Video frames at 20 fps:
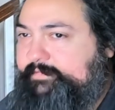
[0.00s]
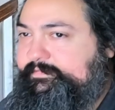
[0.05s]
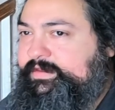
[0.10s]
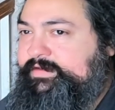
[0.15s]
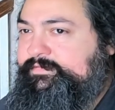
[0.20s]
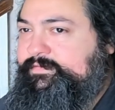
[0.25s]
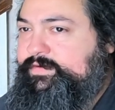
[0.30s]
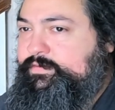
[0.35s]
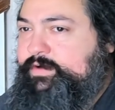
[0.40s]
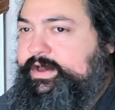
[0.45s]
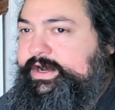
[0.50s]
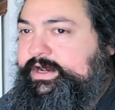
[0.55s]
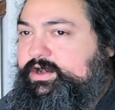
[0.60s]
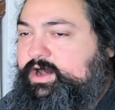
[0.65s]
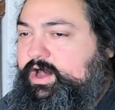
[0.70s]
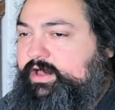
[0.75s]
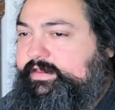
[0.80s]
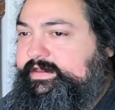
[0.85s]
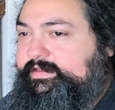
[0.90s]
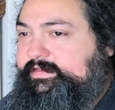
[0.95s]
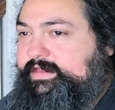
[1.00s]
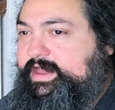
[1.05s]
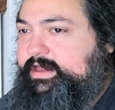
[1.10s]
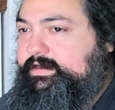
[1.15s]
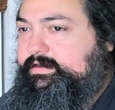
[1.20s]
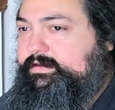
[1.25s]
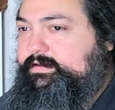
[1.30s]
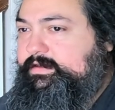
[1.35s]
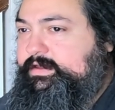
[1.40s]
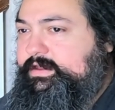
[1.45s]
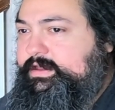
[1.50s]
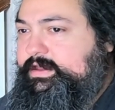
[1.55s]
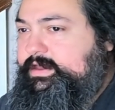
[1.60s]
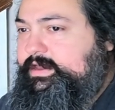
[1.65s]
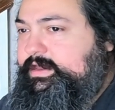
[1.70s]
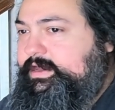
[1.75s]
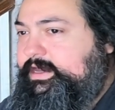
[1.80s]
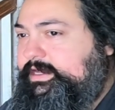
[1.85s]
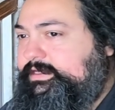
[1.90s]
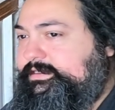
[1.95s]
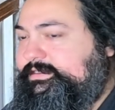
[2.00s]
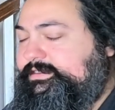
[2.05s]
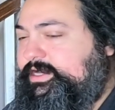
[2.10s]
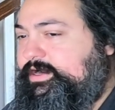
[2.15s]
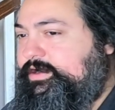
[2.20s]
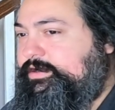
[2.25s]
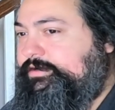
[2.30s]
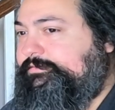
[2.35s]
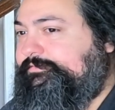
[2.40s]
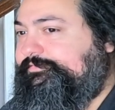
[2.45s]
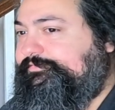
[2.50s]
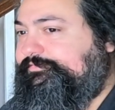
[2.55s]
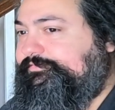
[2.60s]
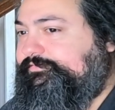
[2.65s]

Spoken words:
if we want to call it that. And so,